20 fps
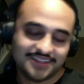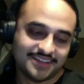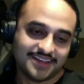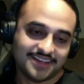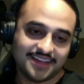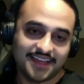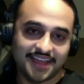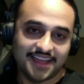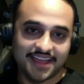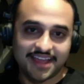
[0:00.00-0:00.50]

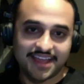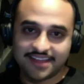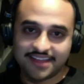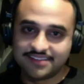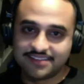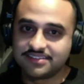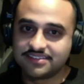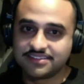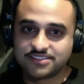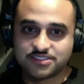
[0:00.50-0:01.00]
And
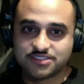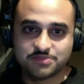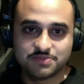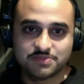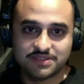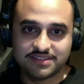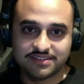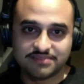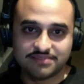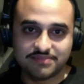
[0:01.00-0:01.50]
it's
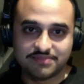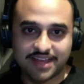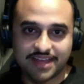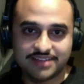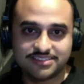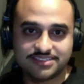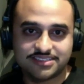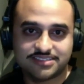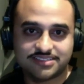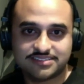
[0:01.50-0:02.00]
been
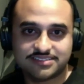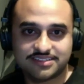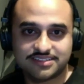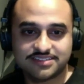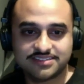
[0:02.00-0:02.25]
magic since.